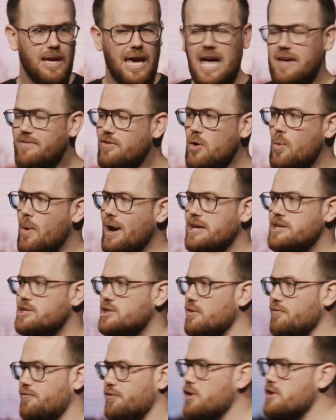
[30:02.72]
Even when it's
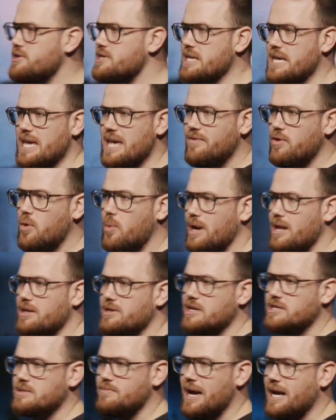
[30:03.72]
confusing, even when it
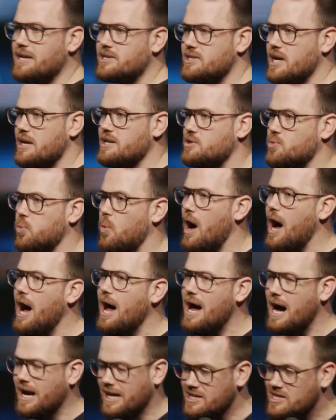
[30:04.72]
doesn't make sense,
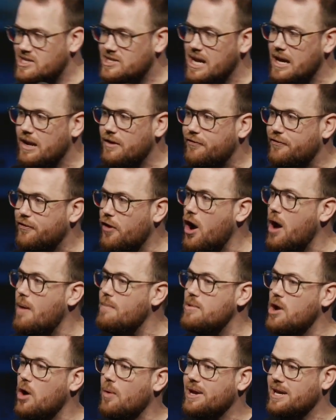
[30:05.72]
why? I can stand
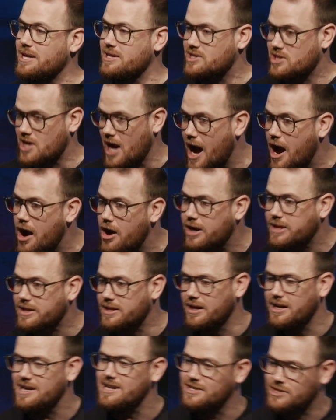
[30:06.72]
firm knowing His
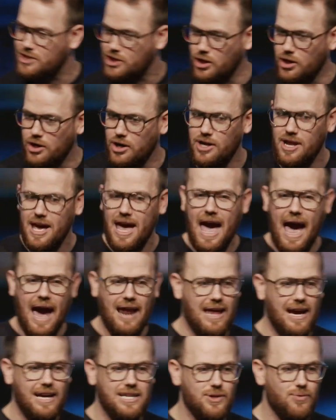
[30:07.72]
character is good,
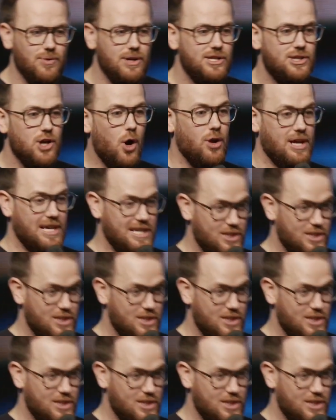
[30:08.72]
and as a result,